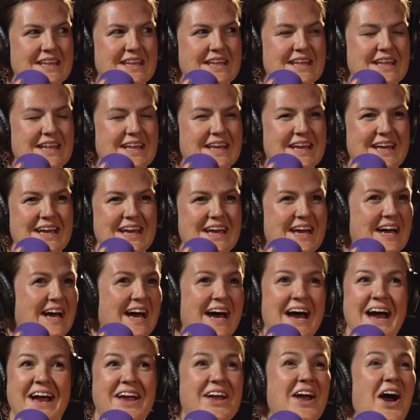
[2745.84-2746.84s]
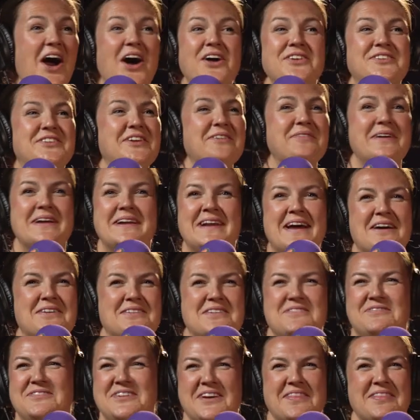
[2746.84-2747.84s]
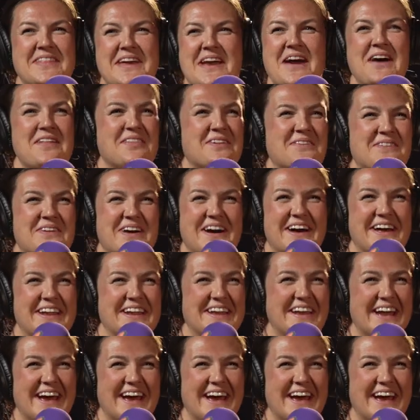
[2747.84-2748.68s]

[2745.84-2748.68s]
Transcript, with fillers: I can't do it now. You've done the other one.